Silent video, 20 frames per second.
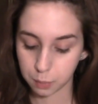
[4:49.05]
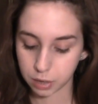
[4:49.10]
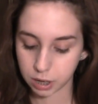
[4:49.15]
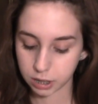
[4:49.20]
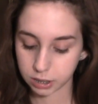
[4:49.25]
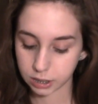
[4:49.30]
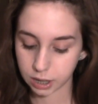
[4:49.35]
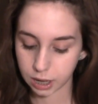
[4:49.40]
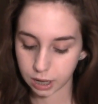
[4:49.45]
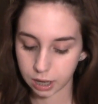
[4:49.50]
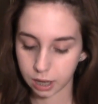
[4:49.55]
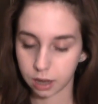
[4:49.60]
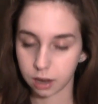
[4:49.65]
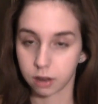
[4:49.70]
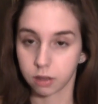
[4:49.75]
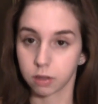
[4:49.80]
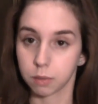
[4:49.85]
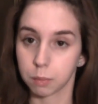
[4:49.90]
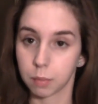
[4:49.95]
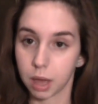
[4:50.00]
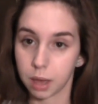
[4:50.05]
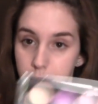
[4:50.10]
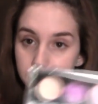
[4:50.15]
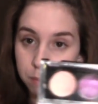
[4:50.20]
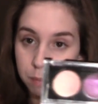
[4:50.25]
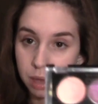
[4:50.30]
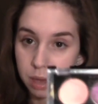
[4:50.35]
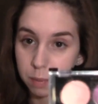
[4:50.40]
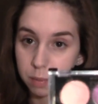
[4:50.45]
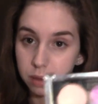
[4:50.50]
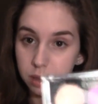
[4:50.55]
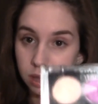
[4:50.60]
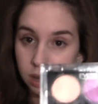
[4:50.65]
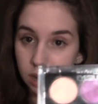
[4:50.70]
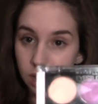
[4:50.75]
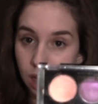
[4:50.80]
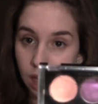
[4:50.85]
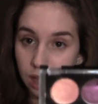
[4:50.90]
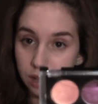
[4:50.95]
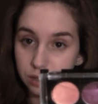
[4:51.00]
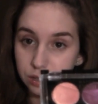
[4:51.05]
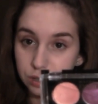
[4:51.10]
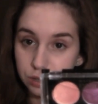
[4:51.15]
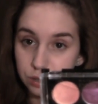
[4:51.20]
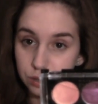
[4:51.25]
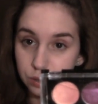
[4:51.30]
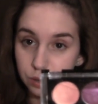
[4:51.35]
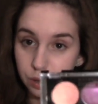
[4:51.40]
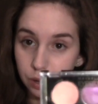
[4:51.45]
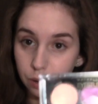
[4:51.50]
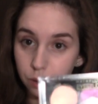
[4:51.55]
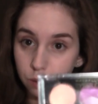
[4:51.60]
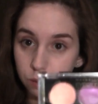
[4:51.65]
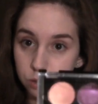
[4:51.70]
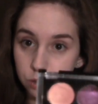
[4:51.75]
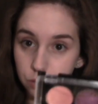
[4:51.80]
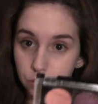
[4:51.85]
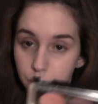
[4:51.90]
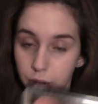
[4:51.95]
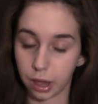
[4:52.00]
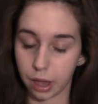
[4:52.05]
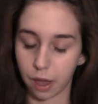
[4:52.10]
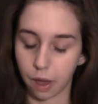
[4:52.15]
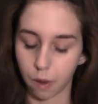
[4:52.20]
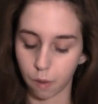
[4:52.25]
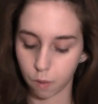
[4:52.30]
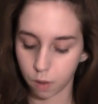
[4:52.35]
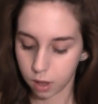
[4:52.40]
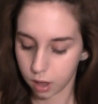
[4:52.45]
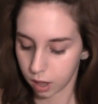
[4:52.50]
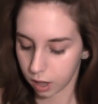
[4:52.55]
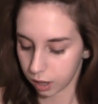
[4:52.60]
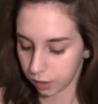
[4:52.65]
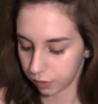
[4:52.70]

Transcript: I'm going to take here the Maybelline Eye Studio Trio.